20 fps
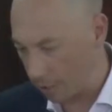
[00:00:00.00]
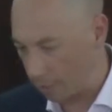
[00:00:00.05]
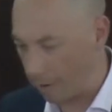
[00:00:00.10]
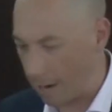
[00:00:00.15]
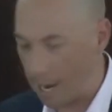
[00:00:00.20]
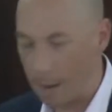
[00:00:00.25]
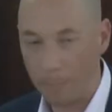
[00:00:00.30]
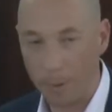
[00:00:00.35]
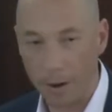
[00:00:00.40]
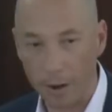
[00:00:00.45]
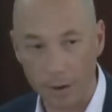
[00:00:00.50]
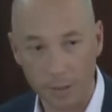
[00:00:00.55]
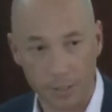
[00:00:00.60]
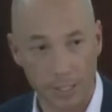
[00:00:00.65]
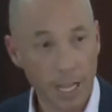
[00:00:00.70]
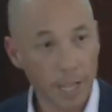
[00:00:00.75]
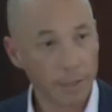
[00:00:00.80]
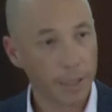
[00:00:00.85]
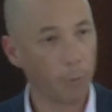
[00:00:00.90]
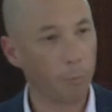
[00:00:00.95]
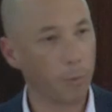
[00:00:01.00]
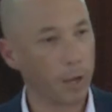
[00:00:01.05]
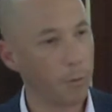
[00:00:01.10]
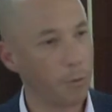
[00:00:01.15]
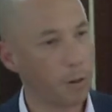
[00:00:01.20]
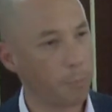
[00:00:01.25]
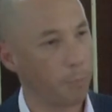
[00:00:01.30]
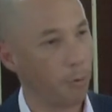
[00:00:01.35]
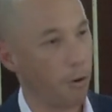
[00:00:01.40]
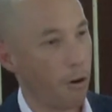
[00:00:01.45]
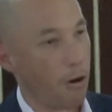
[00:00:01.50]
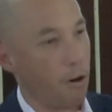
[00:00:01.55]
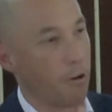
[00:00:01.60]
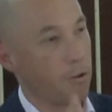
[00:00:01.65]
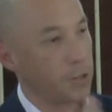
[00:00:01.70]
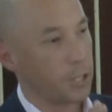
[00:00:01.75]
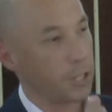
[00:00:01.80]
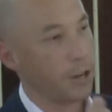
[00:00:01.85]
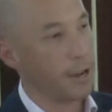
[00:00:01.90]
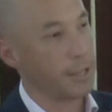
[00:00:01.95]
and grandparents, that we would
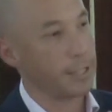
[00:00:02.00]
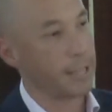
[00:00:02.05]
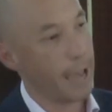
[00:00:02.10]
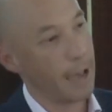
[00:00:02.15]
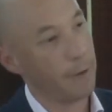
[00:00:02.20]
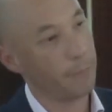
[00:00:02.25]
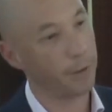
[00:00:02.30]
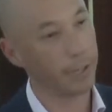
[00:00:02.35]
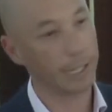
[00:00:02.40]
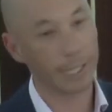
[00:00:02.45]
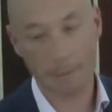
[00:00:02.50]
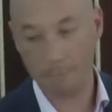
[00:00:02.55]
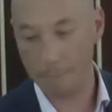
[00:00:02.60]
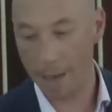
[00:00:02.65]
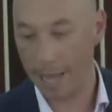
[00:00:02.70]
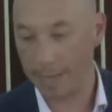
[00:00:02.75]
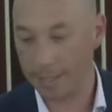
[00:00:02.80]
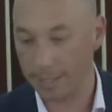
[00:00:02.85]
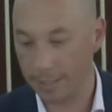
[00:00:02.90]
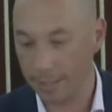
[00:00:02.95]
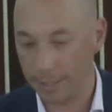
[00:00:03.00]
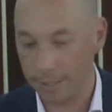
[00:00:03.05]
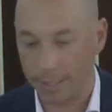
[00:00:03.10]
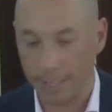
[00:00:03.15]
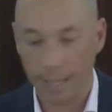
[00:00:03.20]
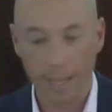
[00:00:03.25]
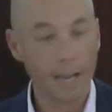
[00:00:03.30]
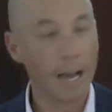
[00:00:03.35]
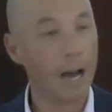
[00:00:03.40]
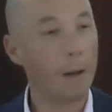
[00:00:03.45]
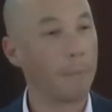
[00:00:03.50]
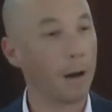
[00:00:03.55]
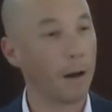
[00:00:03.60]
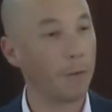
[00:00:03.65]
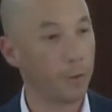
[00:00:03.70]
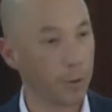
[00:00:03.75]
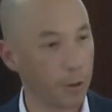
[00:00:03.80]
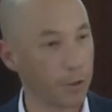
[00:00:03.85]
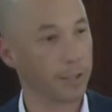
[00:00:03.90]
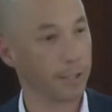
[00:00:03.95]
prioritize heavenly matters
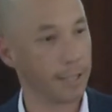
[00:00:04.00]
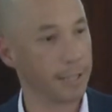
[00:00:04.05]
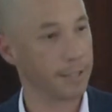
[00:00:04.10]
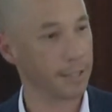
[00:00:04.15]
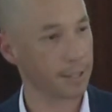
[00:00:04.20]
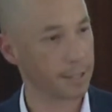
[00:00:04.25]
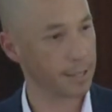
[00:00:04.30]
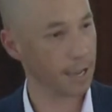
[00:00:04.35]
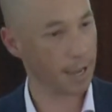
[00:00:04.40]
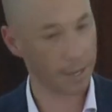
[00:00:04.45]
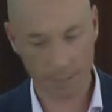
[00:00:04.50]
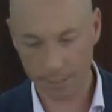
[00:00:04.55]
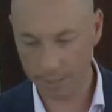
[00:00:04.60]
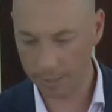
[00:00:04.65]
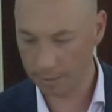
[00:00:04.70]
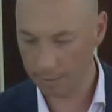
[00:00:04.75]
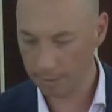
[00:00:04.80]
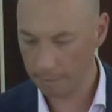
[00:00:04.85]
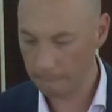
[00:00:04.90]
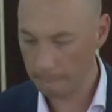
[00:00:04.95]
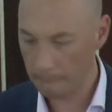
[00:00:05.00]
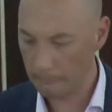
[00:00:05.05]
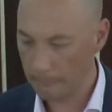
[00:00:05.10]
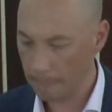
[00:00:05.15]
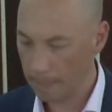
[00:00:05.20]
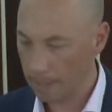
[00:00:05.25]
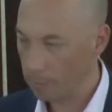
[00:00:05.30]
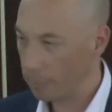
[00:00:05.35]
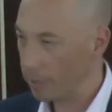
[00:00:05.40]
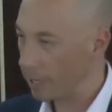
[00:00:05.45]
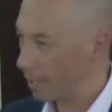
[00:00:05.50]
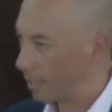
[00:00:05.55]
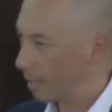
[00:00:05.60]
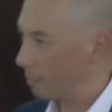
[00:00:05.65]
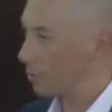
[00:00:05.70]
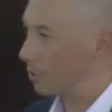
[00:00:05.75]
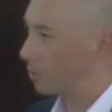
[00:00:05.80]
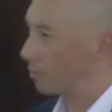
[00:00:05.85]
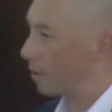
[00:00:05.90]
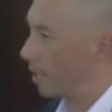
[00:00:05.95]
above earthly success when it
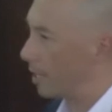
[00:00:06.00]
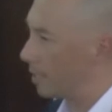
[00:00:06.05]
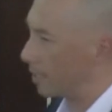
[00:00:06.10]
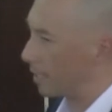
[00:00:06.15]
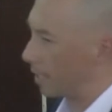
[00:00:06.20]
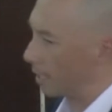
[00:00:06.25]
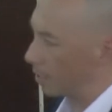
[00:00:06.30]
comes to raising